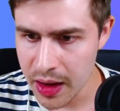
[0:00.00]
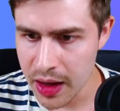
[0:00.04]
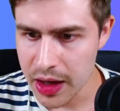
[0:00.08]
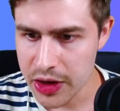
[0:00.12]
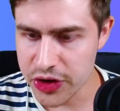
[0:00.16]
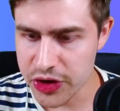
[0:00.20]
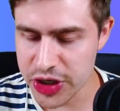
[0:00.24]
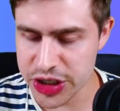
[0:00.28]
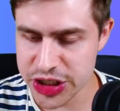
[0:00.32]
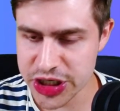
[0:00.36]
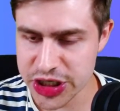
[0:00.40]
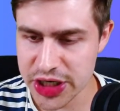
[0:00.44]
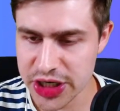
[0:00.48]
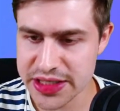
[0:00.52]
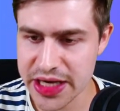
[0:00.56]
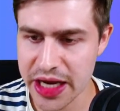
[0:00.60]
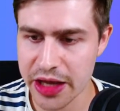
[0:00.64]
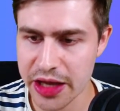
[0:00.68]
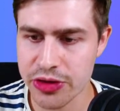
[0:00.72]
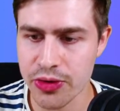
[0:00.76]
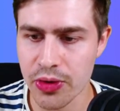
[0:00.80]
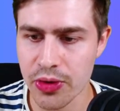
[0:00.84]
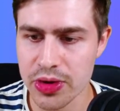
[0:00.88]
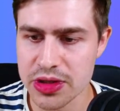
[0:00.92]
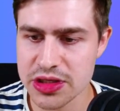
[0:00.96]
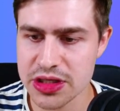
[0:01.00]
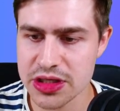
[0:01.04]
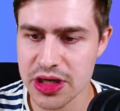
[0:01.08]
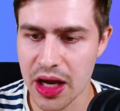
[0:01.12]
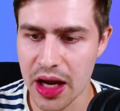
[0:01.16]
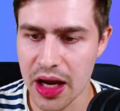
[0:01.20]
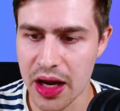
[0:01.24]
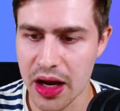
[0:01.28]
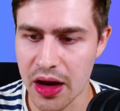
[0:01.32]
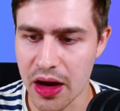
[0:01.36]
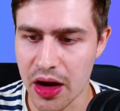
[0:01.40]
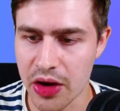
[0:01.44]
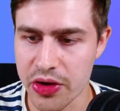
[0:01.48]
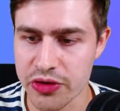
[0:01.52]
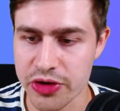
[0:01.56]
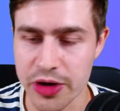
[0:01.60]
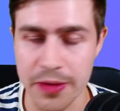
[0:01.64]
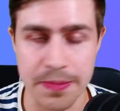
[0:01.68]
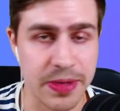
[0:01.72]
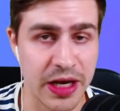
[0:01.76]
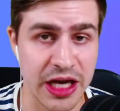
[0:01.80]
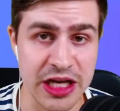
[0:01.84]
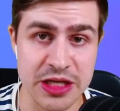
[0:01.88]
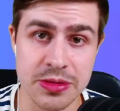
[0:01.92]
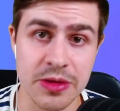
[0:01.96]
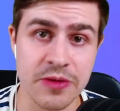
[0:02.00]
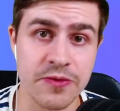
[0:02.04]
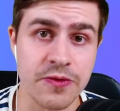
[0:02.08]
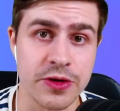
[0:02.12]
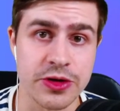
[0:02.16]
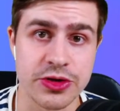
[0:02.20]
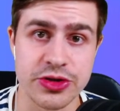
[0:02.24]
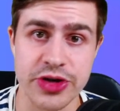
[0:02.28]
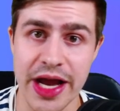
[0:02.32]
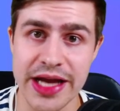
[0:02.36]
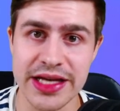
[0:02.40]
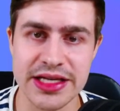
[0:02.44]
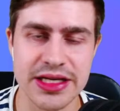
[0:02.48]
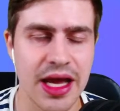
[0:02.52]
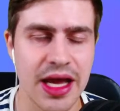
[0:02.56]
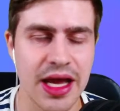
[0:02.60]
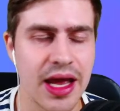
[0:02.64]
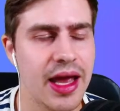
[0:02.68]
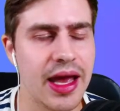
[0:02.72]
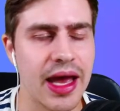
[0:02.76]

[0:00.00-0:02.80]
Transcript: Christian saying thoughts on a replacement for Trent.